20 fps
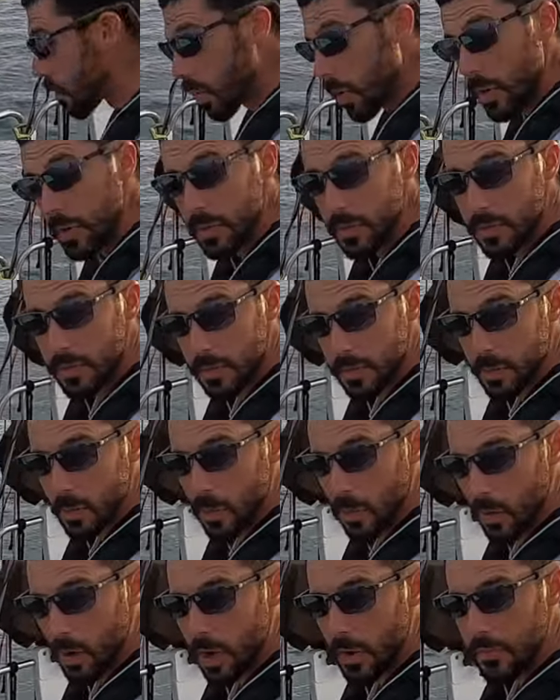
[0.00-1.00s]
the more the
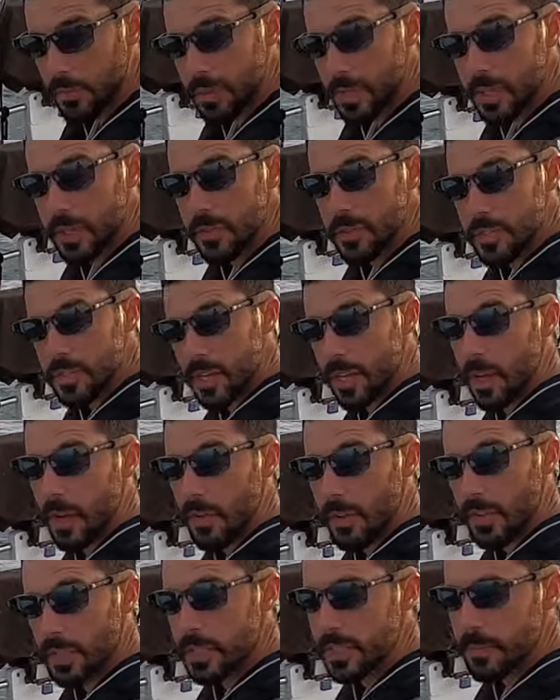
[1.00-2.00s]
more often that you stay
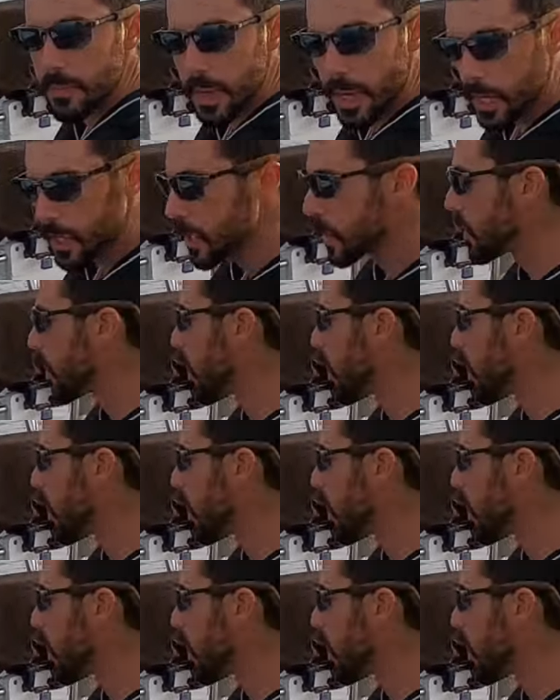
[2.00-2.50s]
on this, the better